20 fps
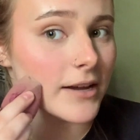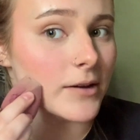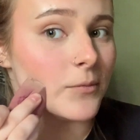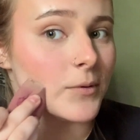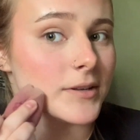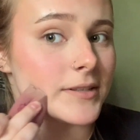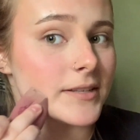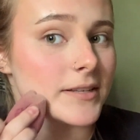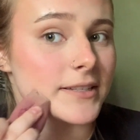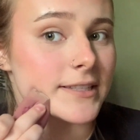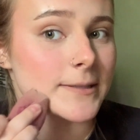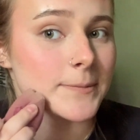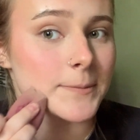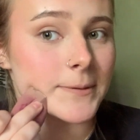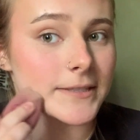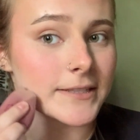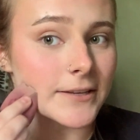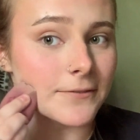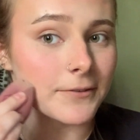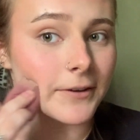It wasn't
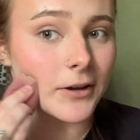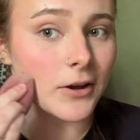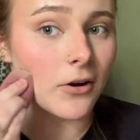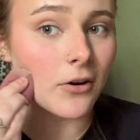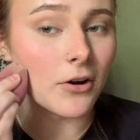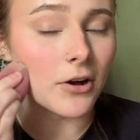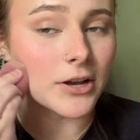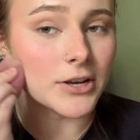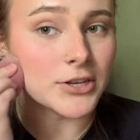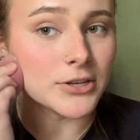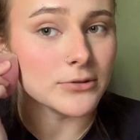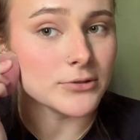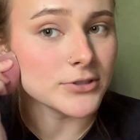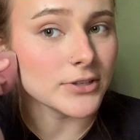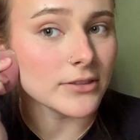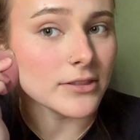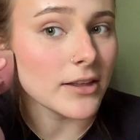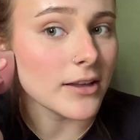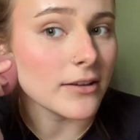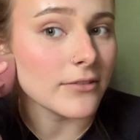specific on you
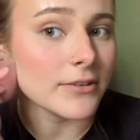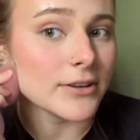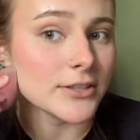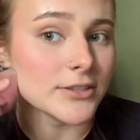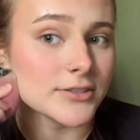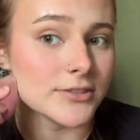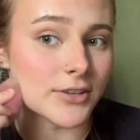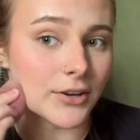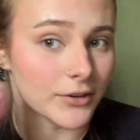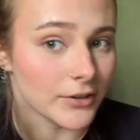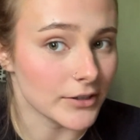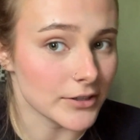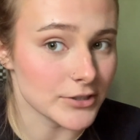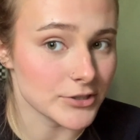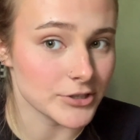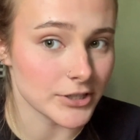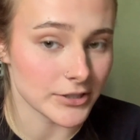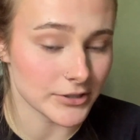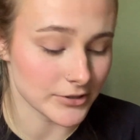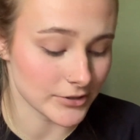should love a certain
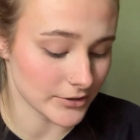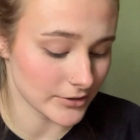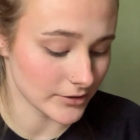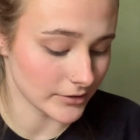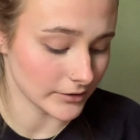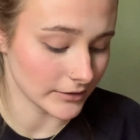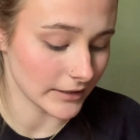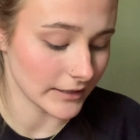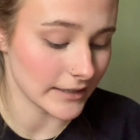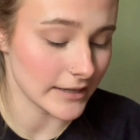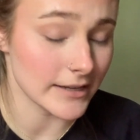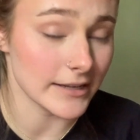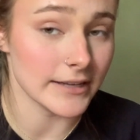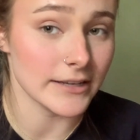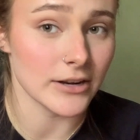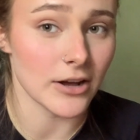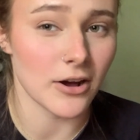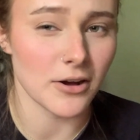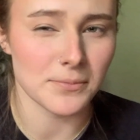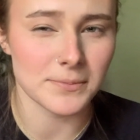gender or like
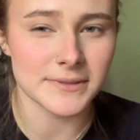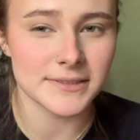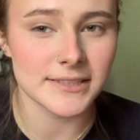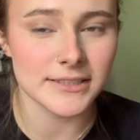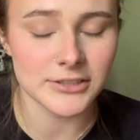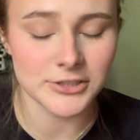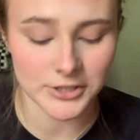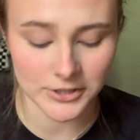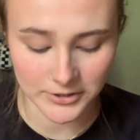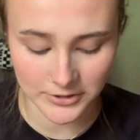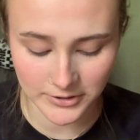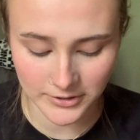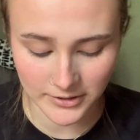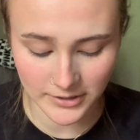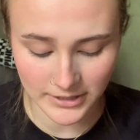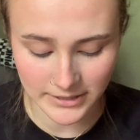an opposite gender.